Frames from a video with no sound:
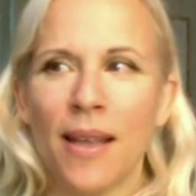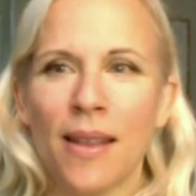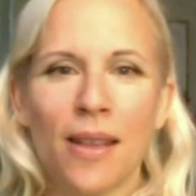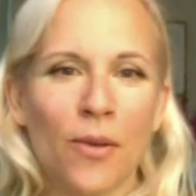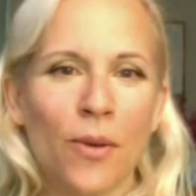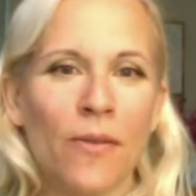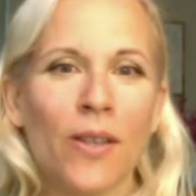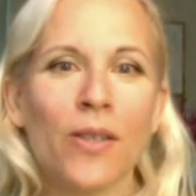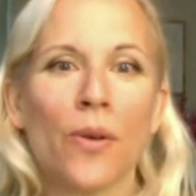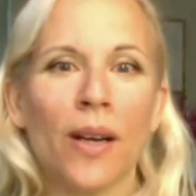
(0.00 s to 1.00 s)
the Queen
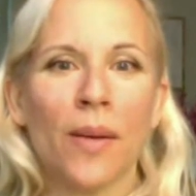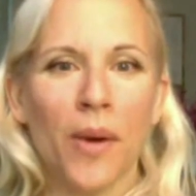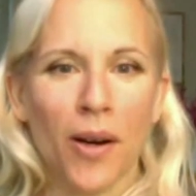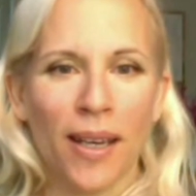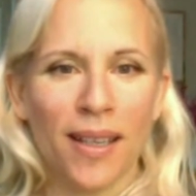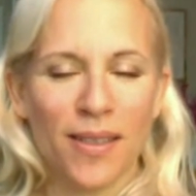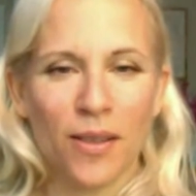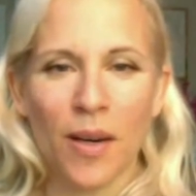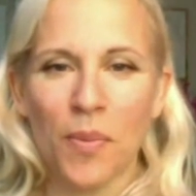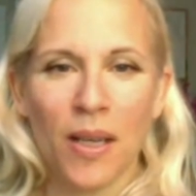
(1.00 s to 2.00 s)
Victoria market,
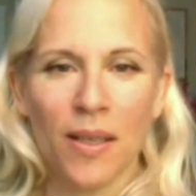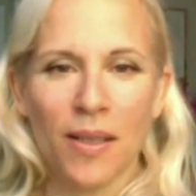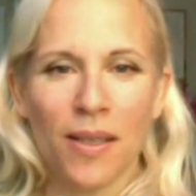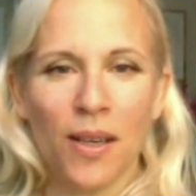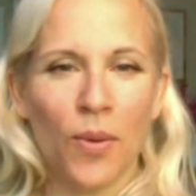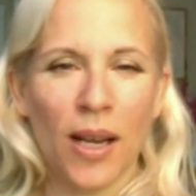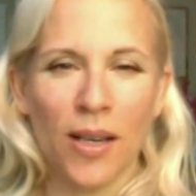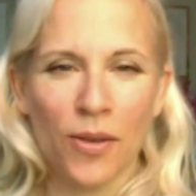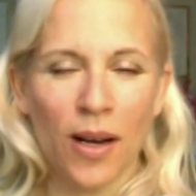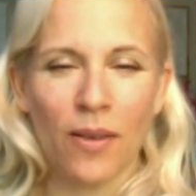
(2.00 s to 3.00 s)
or I'd been, you know, when
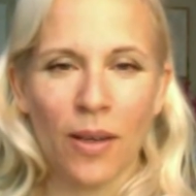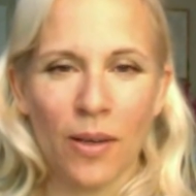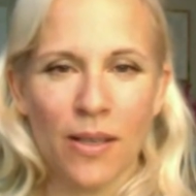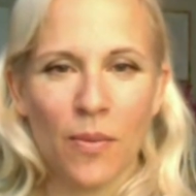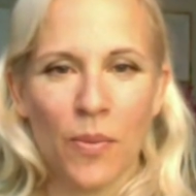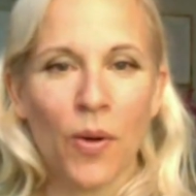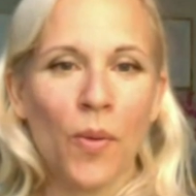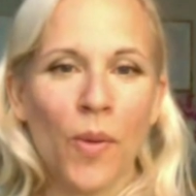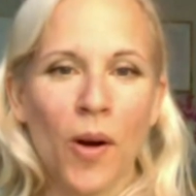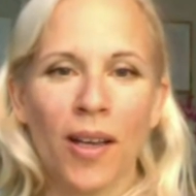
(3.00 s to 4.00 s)
I'd travel, I went to the
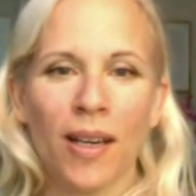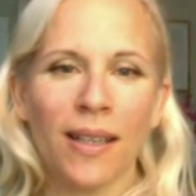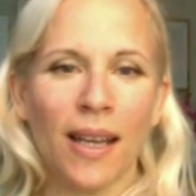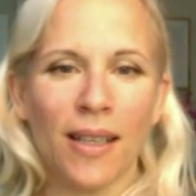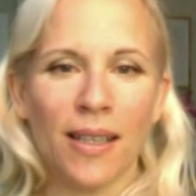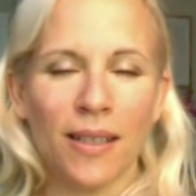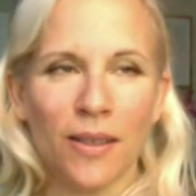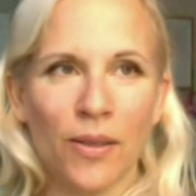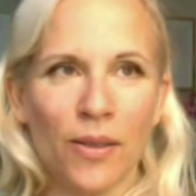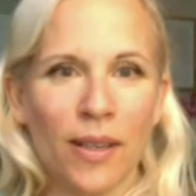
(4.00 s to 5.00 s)
Borough market in
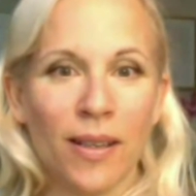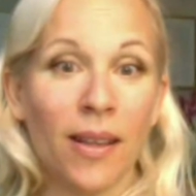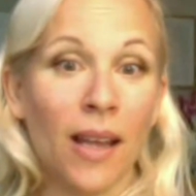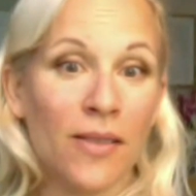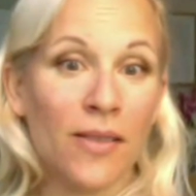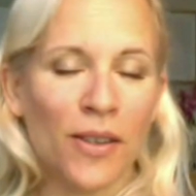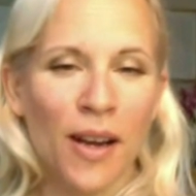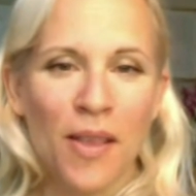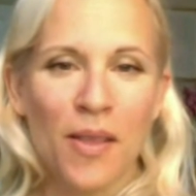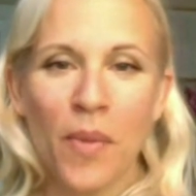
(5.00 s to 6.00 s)
London, or the
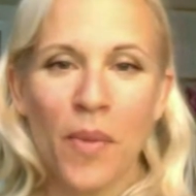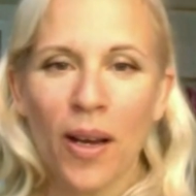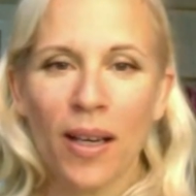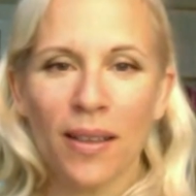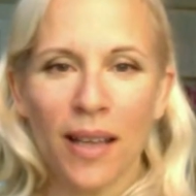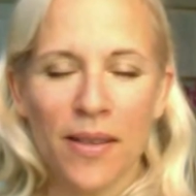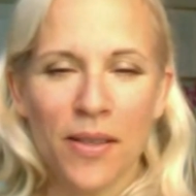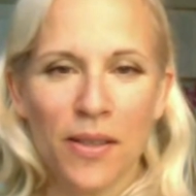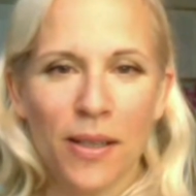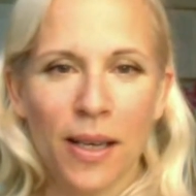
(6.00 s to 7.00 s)
market in
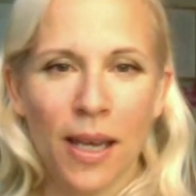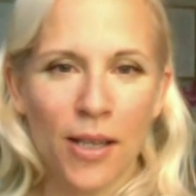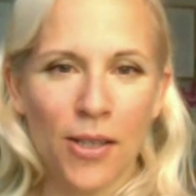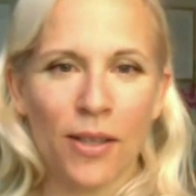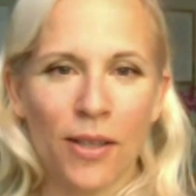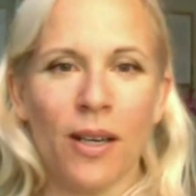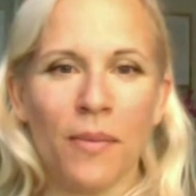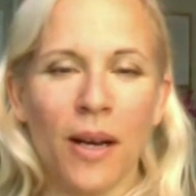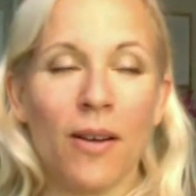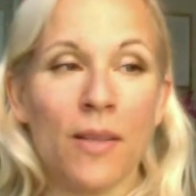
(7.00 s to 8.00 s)
Leicester, and occasionally one
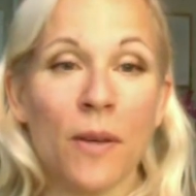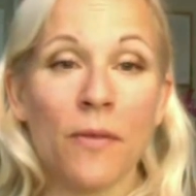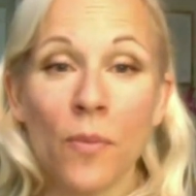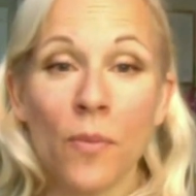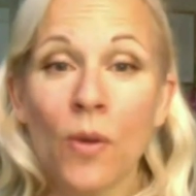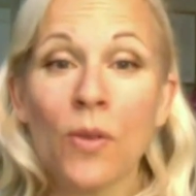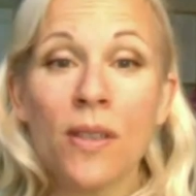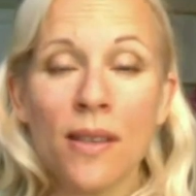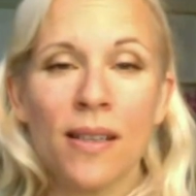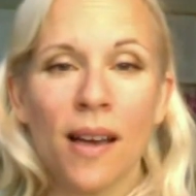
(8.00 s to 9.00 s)
in Paris. But for most
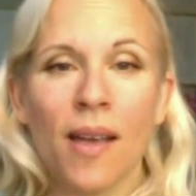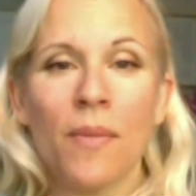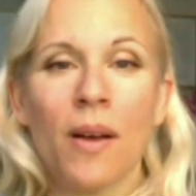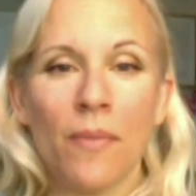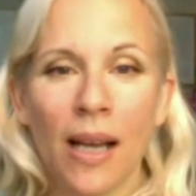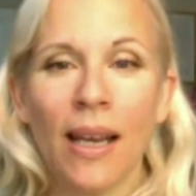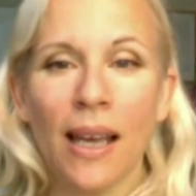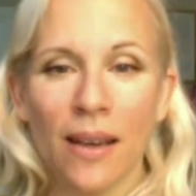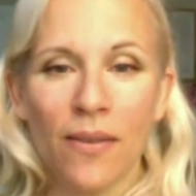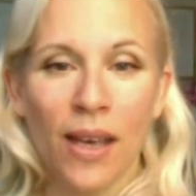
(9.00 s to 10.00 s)
of the time of my
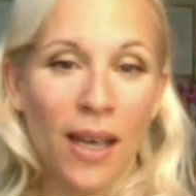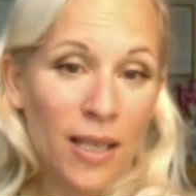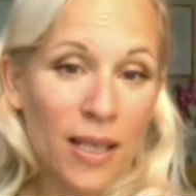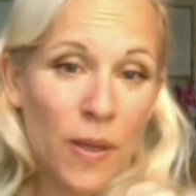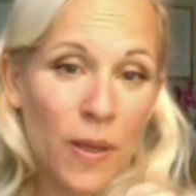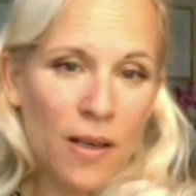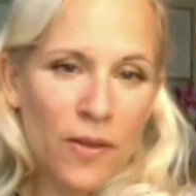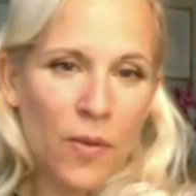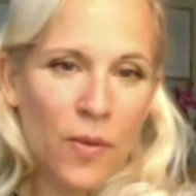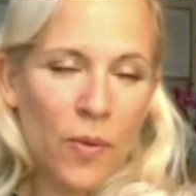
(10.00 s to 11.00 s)
life, it's been out of a
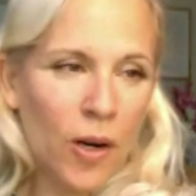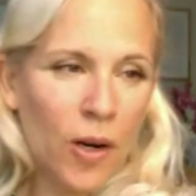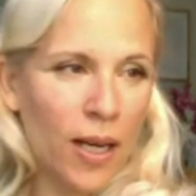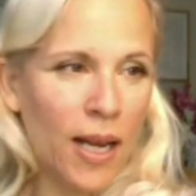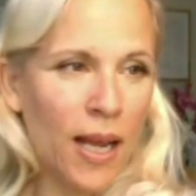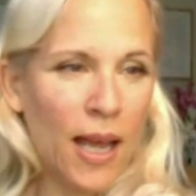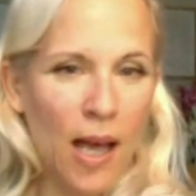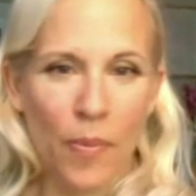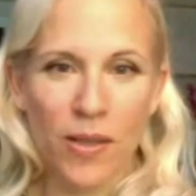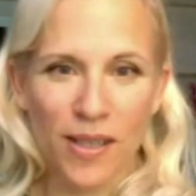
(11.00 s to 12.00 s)
supermarket
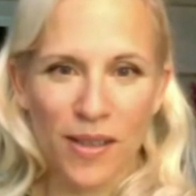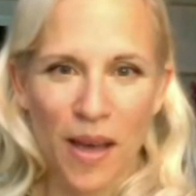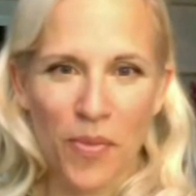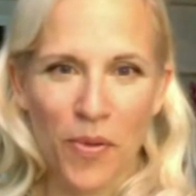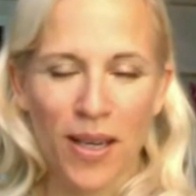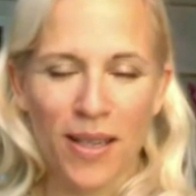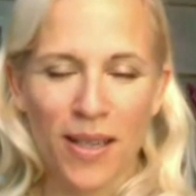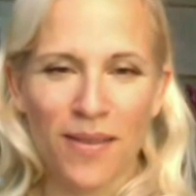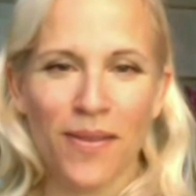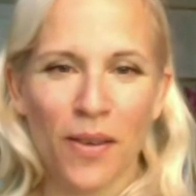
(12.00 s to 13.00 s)
up until that point
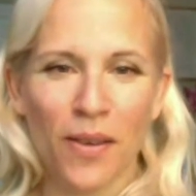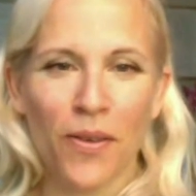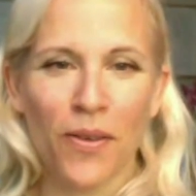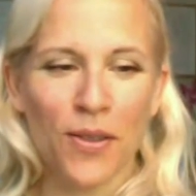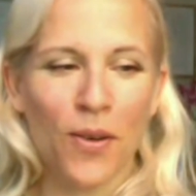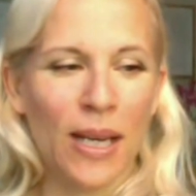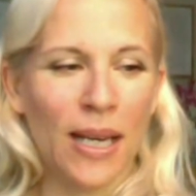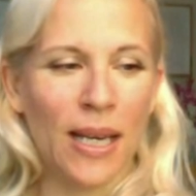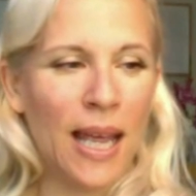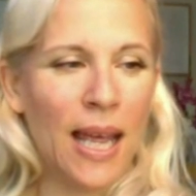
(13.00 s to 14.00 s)
of first
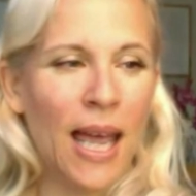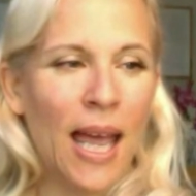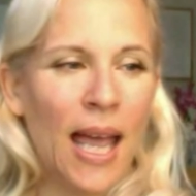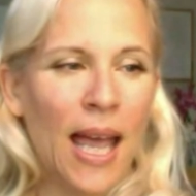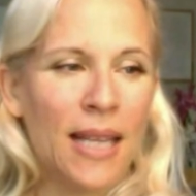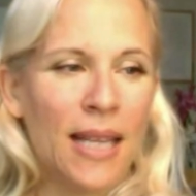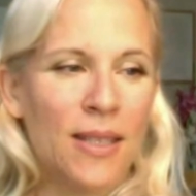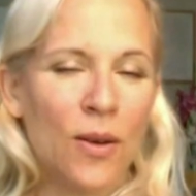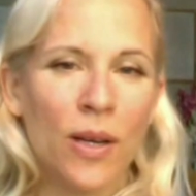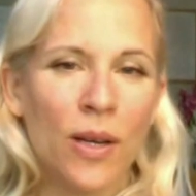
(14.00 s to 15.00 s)
going. And
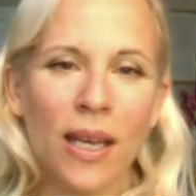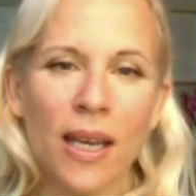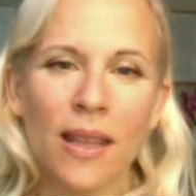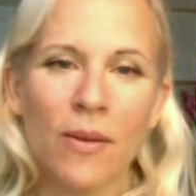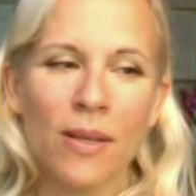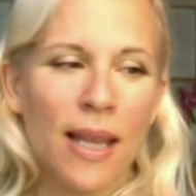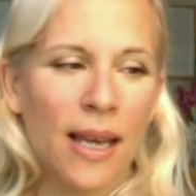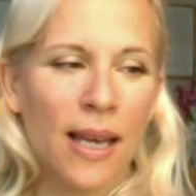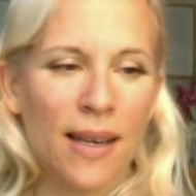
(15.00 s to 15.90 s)
so there was like